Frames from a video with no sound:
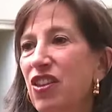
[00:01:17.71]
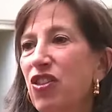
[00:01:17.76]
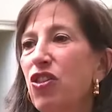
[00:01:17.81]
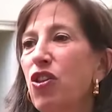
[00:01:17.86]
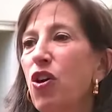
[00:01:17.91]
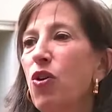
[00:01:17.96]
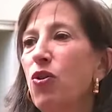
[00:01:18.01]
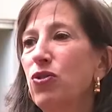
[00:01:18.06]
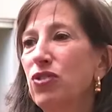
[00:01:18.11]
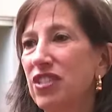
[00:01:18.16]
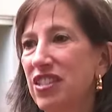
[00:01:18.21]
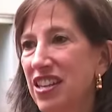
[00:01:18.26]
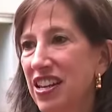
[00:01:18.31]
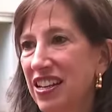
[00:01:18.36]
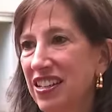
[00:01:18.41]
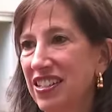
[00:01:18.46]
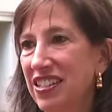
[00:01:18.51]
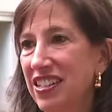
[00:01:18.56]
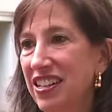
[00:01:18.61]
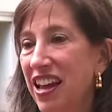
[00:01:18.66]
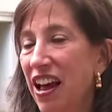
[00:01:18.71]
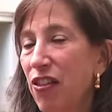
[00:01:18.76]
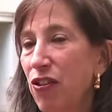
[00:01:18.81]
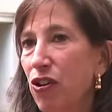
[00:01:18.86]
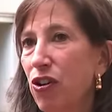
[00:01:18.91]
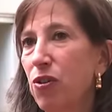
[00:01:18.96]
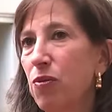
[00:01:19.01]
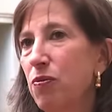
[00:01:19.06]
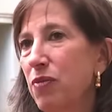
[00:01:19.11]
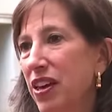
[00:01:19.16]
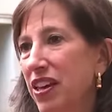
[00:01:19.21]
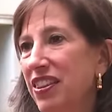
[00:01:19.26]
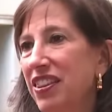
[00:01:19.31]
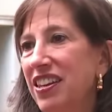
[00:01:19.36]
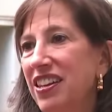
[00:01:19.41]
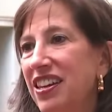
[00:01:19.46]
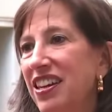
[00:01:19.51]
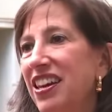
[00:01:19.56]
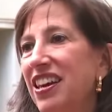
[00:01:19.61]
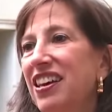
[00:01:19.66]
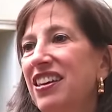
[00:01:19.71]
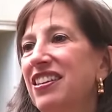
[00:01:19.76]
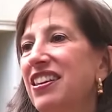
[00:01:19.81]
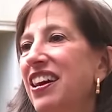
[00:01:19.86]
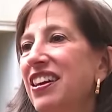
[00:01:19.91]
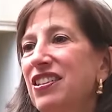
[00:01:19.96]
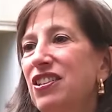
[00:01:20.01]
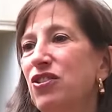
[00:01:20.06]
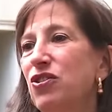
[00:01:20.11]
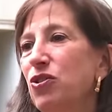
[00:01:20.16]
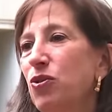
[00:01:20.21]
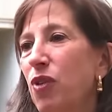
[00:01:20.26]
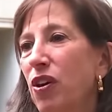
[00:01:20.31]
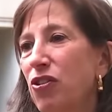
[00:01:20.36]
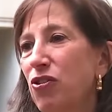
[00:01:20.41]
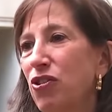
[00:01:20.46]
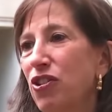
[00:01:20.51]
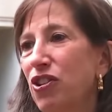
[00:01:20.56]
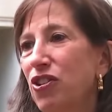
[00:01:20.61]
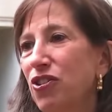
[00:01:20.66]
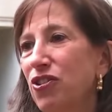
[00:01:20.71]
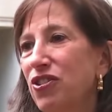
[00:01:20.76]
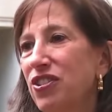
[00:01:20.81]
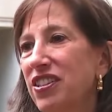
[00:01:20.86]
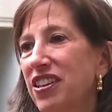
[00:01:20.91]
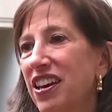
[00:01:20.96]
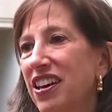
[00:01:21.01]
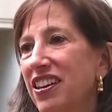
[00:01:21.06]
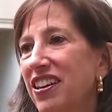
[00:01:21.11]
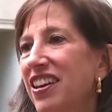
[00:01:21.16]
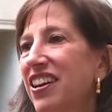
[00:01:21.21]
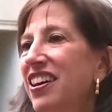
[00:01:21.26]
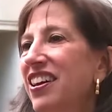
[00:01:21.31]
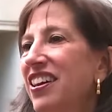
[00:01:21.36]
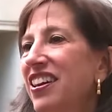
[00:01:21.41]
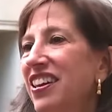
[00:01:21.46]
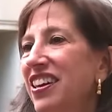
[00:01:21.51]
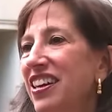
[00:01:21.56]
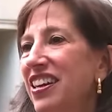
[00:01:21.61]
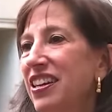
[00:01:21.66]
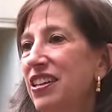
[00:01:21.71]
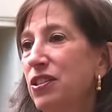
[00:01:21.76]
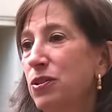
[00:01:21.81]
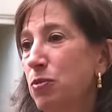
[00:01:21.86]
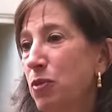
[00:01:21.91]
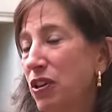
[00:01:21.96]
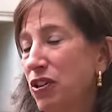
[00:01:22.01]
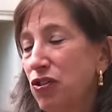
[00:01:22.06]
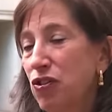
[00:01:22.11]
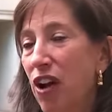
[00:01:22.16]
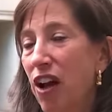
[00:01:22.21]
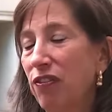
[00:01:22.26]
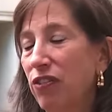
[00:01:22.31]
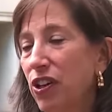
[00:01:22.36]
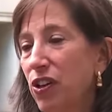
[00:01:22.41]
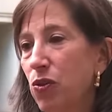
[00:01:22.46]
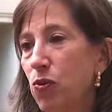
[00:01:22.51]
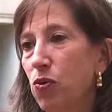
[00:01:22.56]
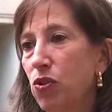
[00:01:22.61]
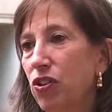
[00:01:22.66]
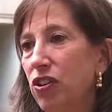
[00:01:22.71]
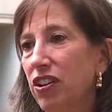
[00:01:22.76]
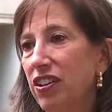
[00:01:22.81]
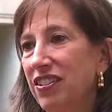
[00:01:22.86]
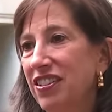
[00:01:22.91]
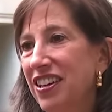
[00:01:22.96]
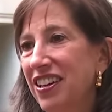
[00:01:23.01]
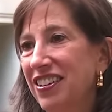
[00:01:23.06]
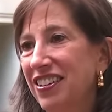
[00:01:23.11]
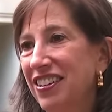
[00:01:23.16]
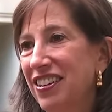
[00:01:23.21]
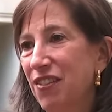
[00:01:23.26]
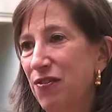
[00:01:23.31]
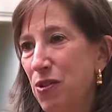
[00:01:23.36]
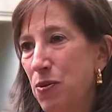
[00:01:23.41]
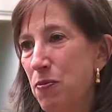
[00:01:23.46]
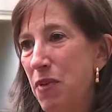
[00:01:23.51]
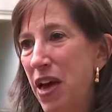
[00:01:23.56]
and those things together meant that he had 92 other years that he spent traveling the world and giving